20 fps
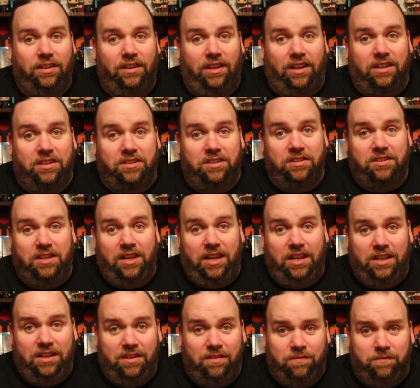And
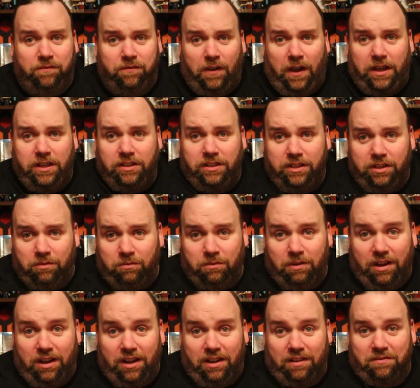today it finally
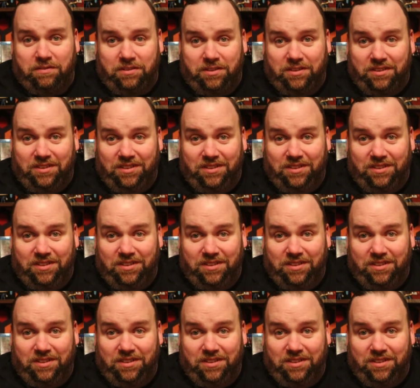arrived.